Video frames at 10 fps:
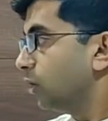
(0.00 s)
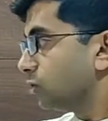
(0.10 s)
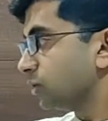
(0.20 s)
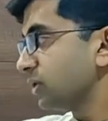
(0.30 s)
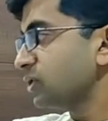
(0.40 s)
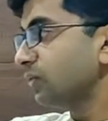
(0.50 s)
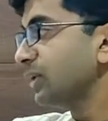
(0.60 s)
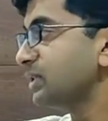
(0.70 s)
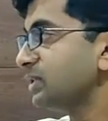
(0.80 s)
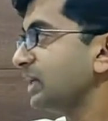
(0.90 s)
So just now
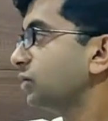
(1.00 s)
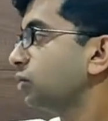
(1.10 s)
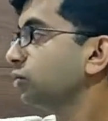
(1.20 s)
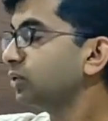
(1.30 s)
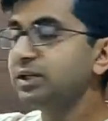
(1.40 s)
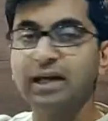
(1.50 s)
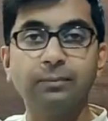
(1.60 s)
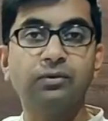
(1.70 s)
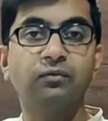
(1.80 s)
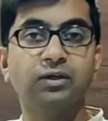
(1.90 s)
we'll stick to three
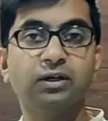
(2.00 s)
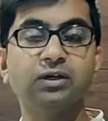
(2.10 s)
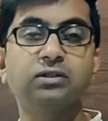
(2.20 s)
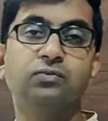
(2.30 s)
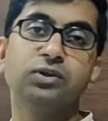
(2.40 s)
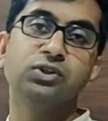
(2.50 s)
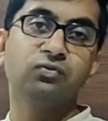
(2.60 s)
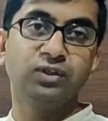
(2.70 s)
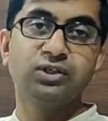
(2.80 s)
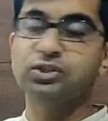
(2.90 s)
types of returns which
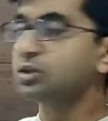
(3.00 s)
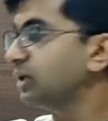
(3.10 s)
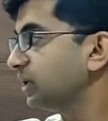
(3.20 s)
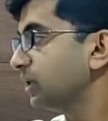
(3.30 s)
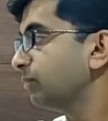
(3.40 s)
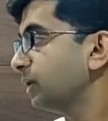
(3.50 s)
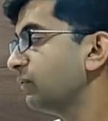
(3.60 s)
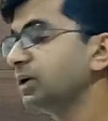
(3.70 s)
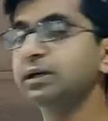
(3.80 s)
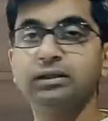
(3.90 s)
is generally
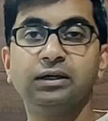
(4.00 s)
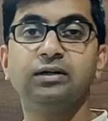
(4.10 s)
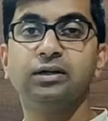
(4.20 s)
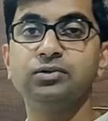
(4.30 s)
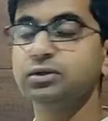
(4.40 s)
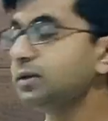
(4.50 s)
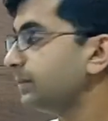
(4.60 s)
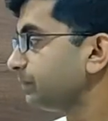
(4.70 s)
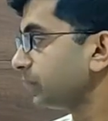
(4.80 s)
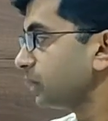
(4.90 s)
prevalent in the
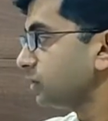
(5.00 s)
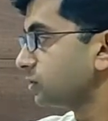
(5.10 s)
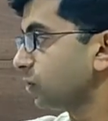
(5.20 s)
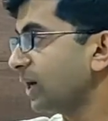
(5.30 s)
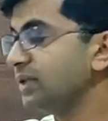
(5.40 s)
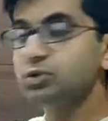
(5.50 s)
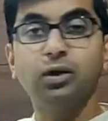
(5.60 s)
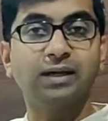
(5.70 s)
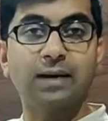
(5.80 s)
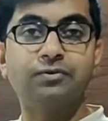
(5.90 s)
industry. So one is
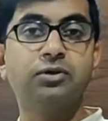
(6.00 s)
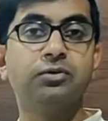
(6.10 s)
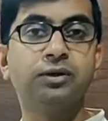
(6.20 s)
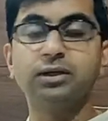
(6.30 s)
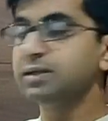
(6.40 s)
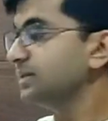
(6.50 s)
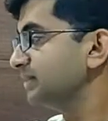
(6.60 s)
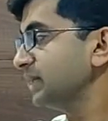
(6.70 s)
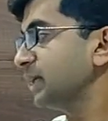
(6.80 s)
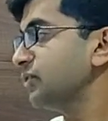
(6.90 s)
called absolute return,
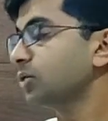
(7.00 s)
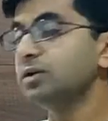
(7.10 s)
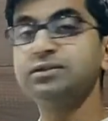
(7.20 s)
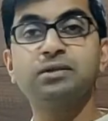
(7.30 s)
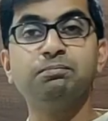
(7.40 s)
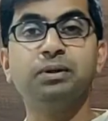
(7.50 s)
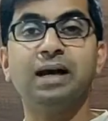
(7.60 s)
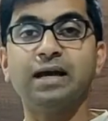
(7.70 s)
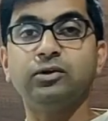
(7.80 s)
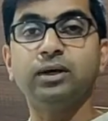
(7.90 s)
second is called simple
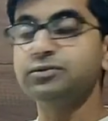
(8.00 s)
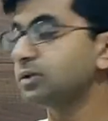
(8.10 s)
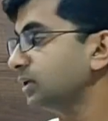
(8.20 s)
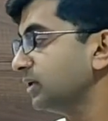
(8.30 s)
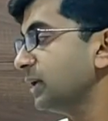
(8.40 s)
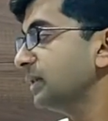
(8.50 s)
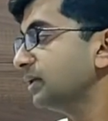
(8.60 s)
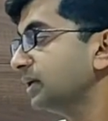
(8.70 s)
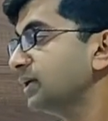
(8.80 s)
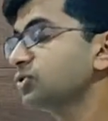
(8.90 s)
annualized return and
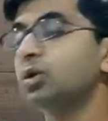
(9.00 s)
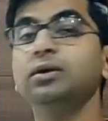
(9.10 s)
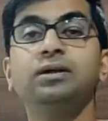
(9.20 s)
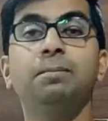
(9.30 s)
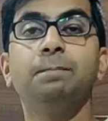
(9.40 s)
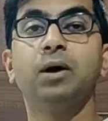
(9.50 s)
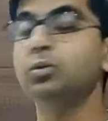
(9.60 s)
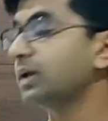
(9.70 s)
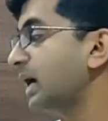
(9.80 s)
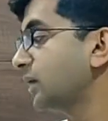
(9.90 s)
third is called
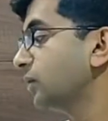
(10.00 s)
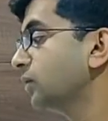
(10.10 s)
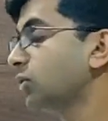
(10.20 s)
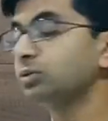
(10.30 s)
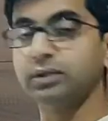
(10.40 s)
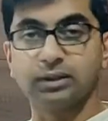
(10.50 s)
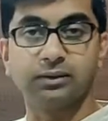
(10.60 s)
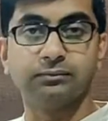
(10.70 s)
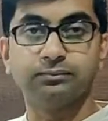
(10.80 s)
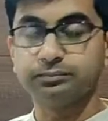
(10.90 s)
compound annual growth
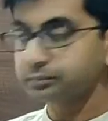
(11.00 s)
return.